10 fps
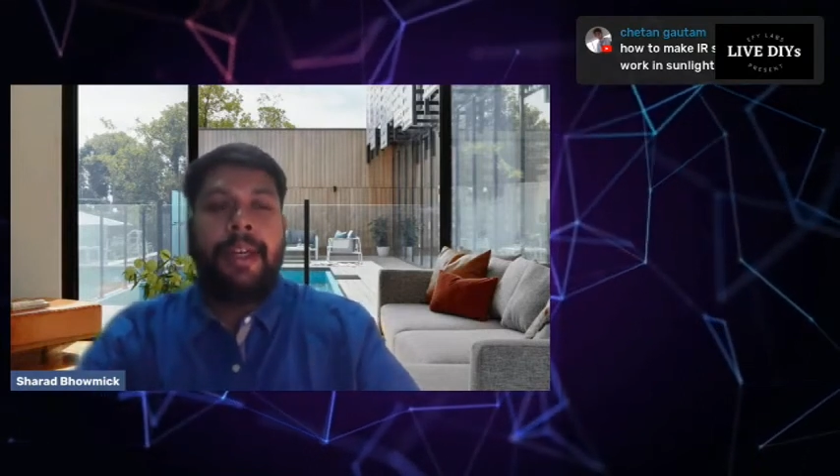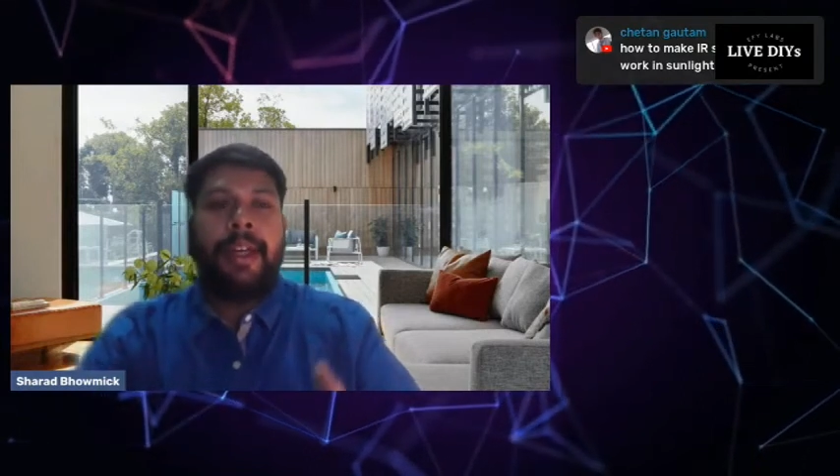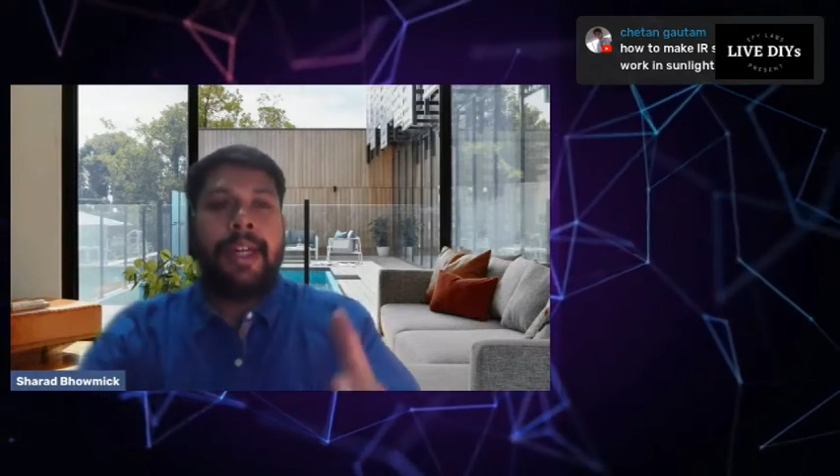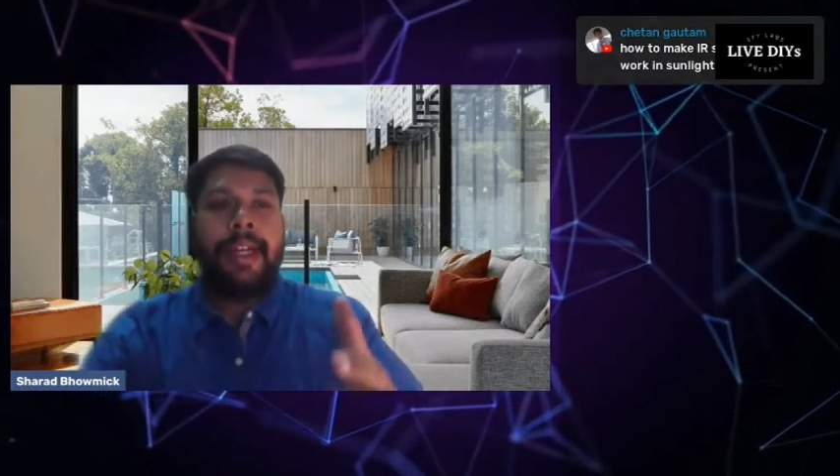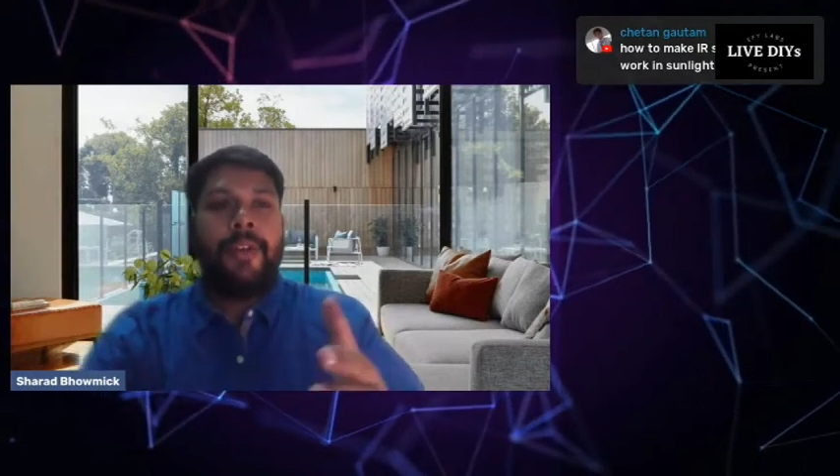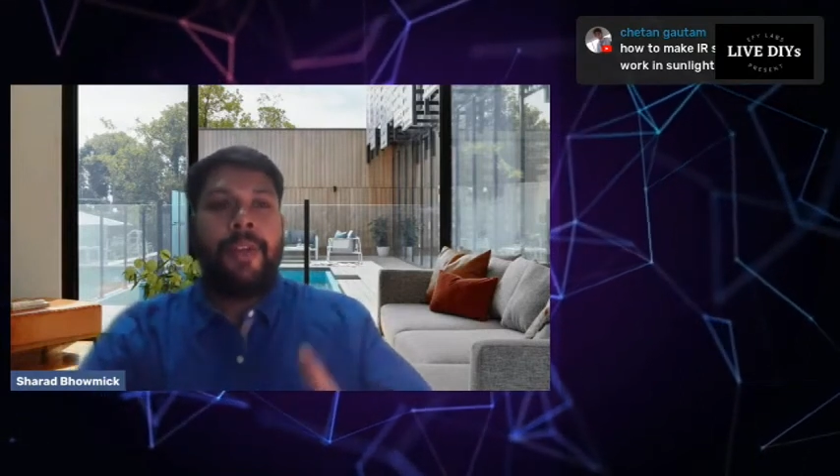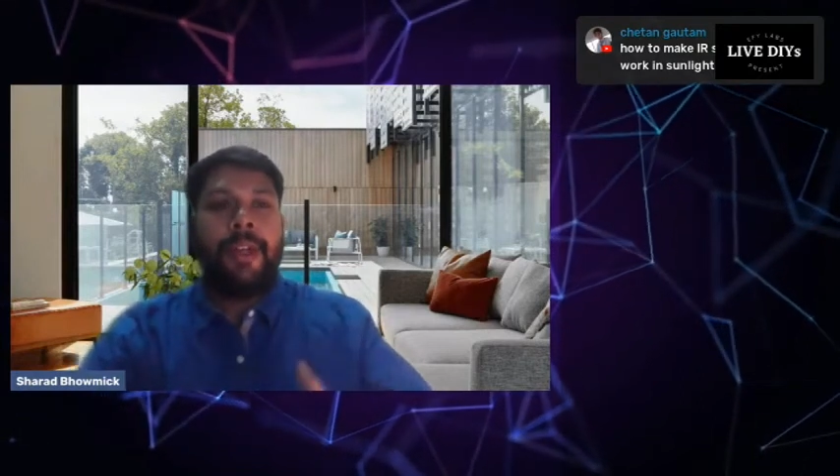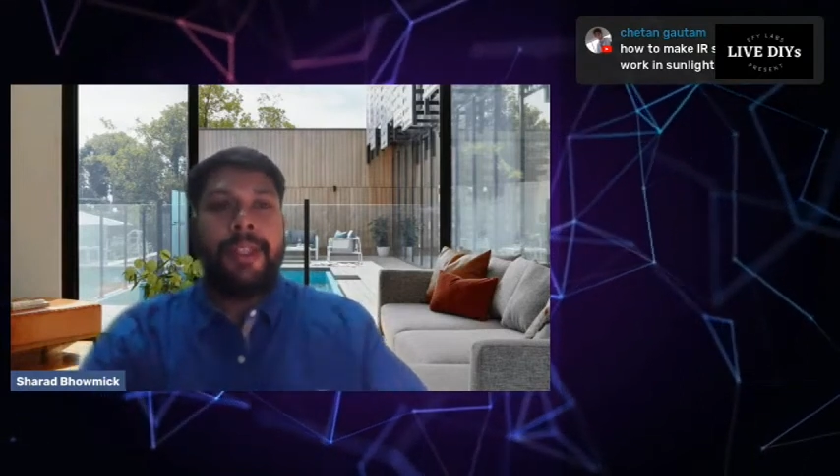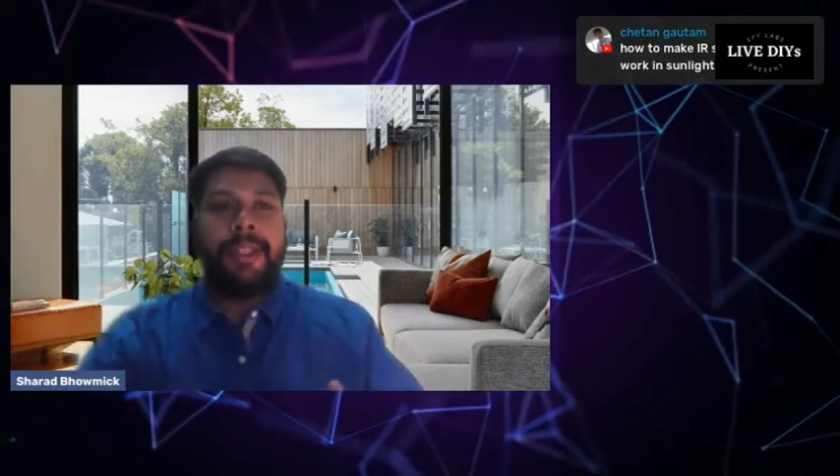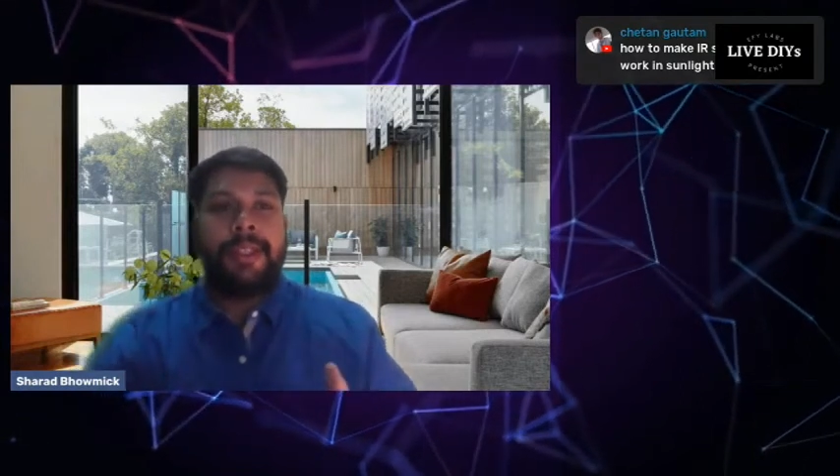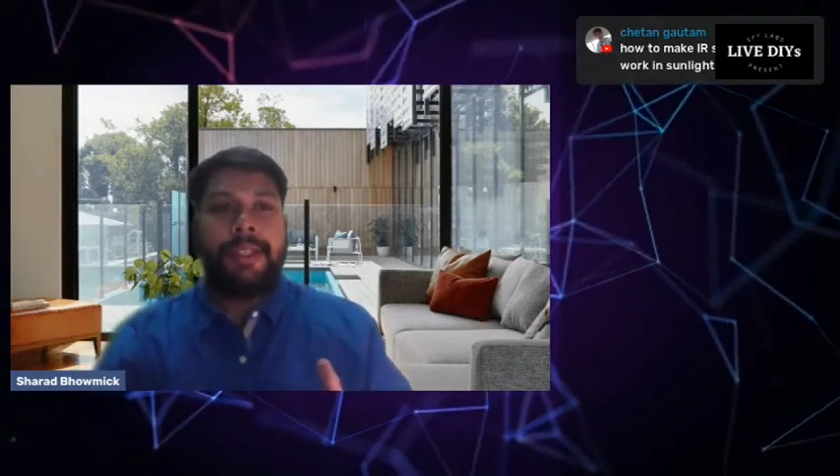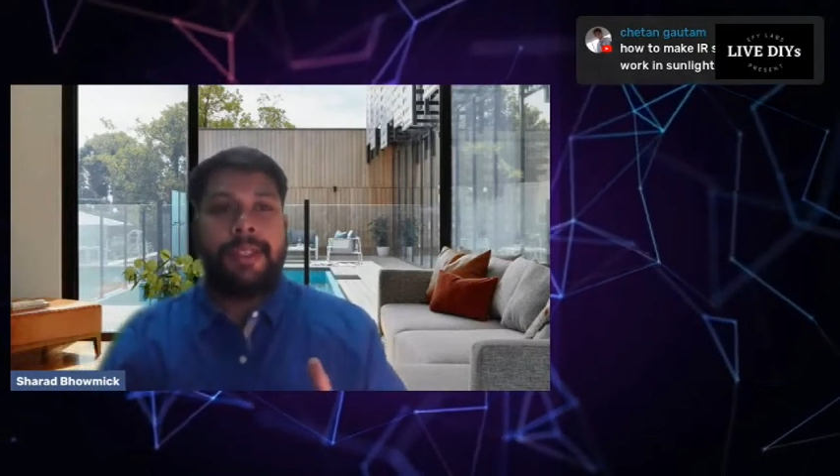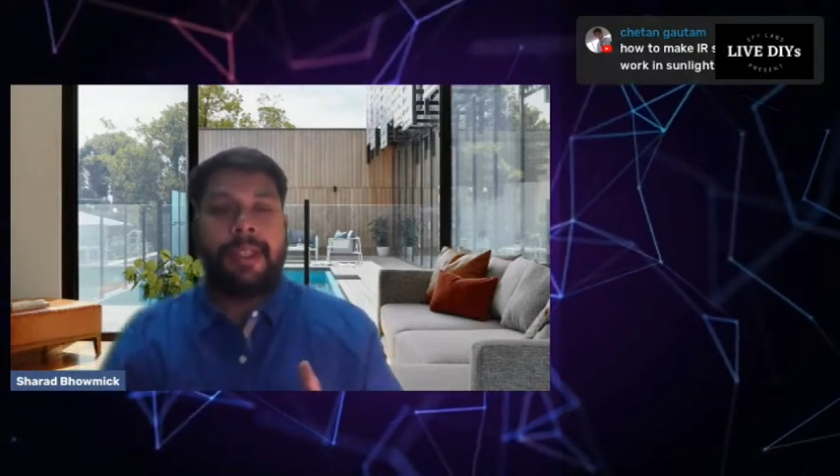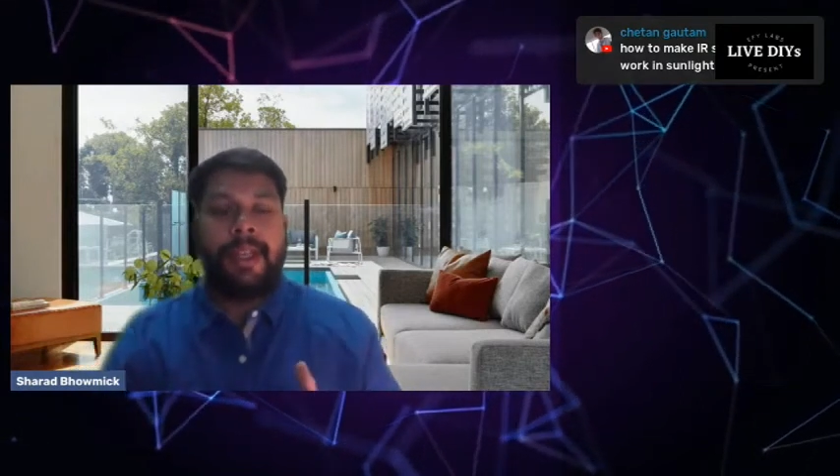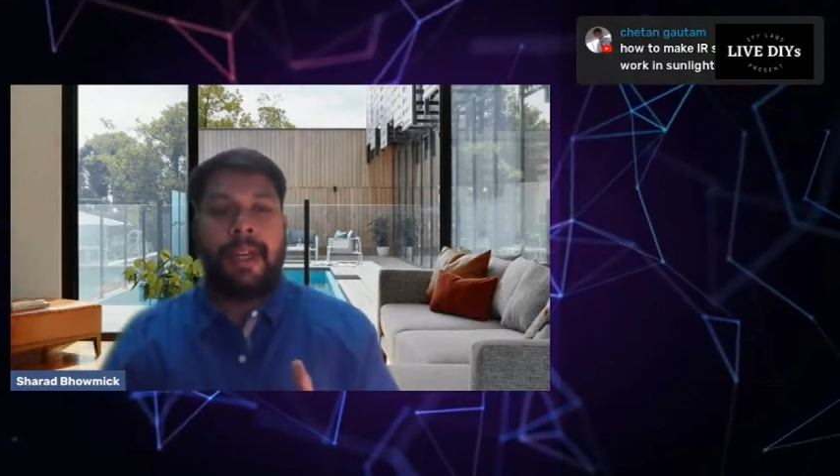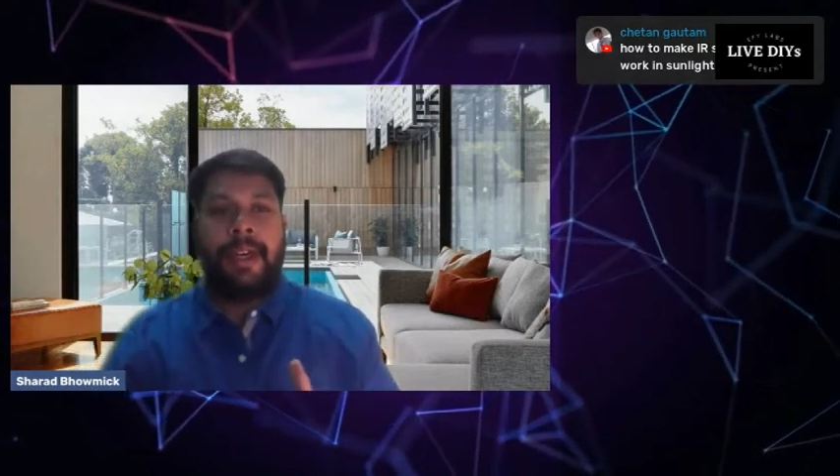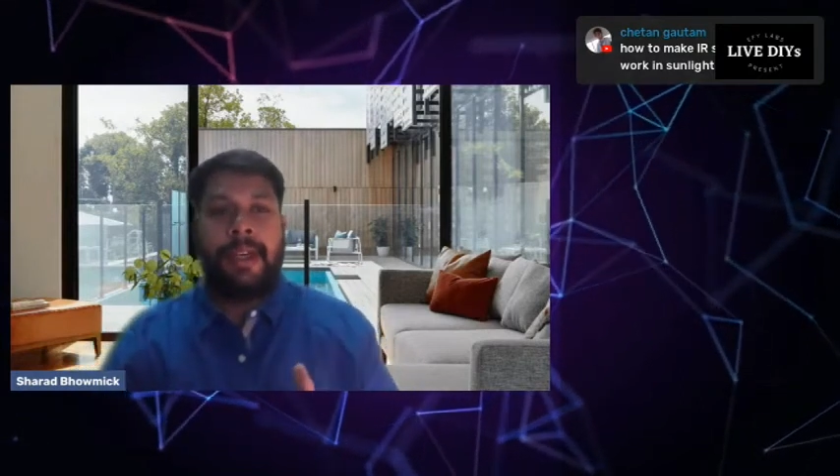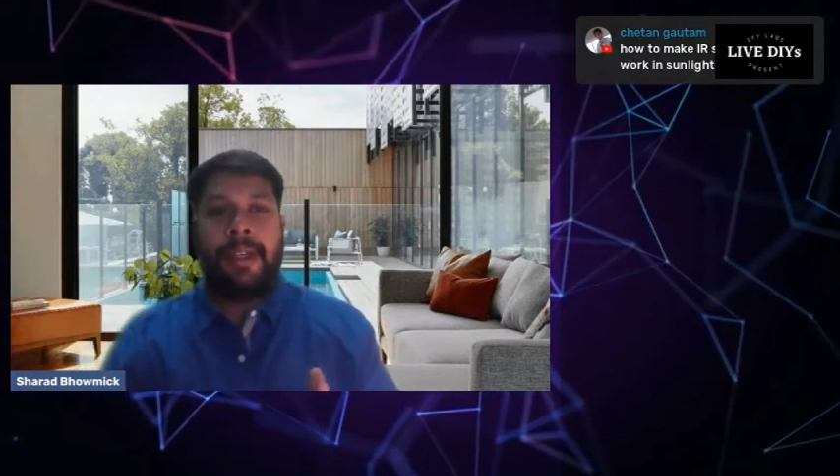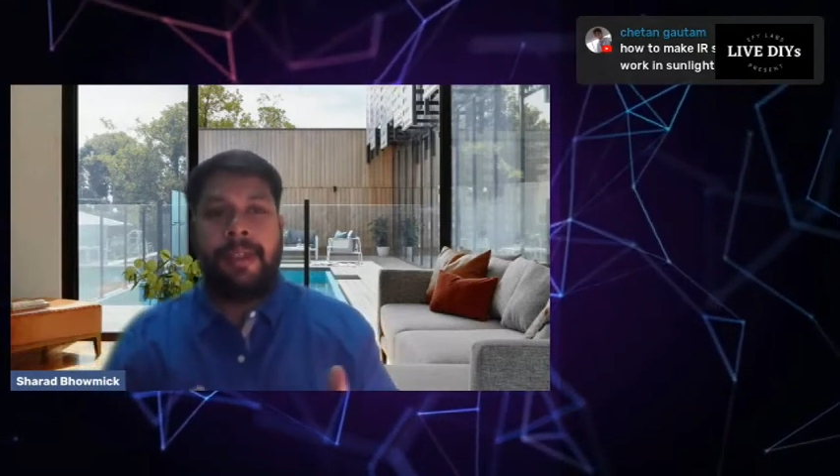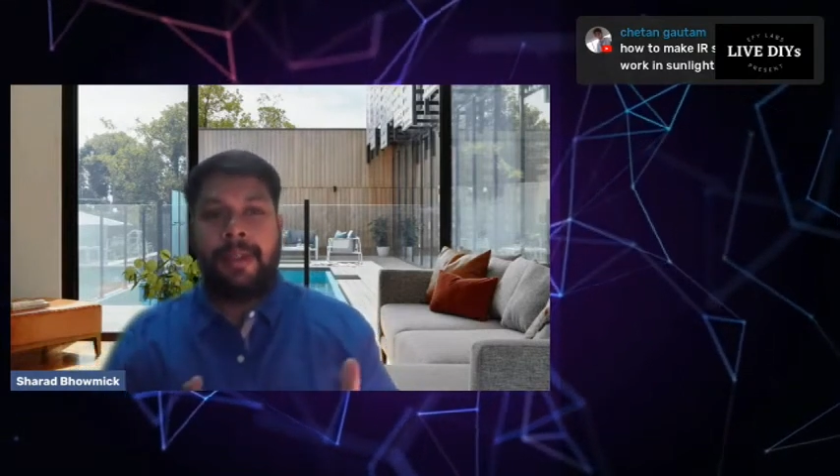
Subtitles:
Right now we are just uh,